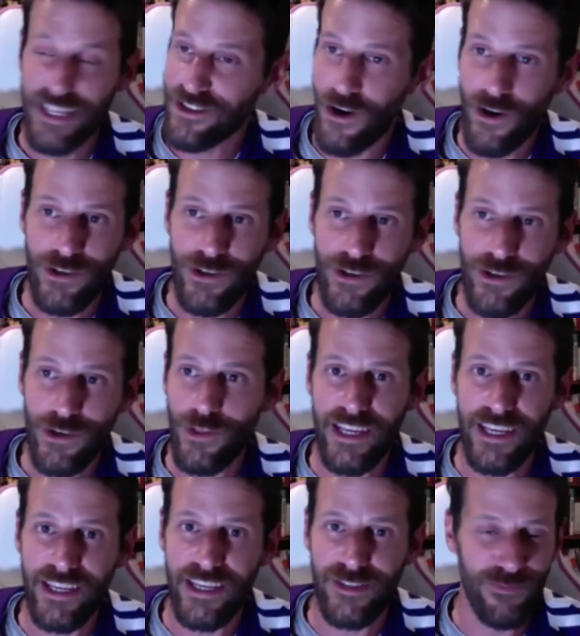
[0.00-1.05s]
It's all you
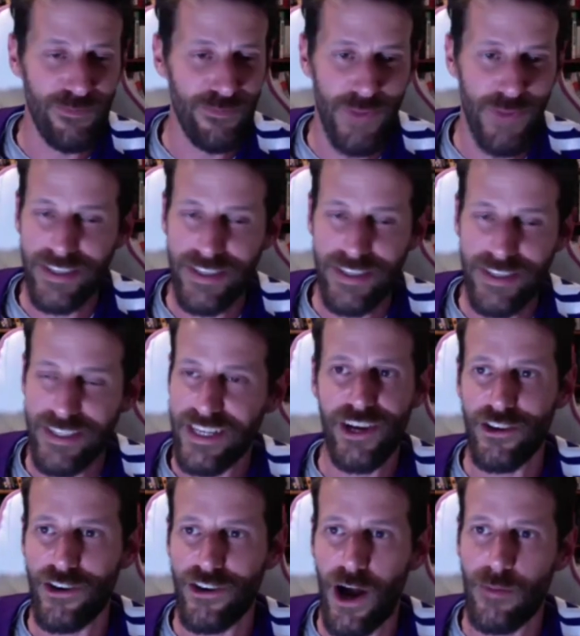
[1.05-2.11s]
ladies buzzing
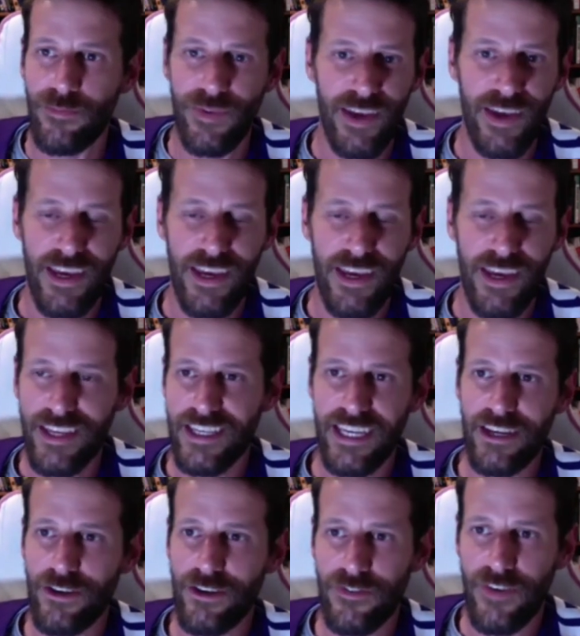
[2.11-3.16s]
each other up
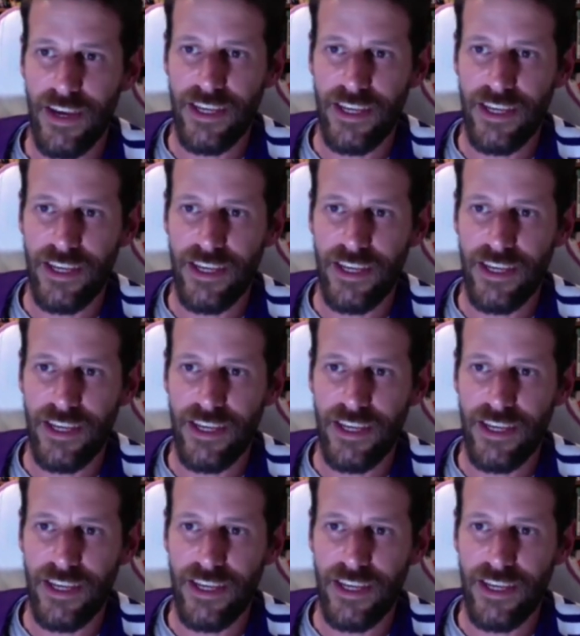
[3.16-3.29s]
to get yep.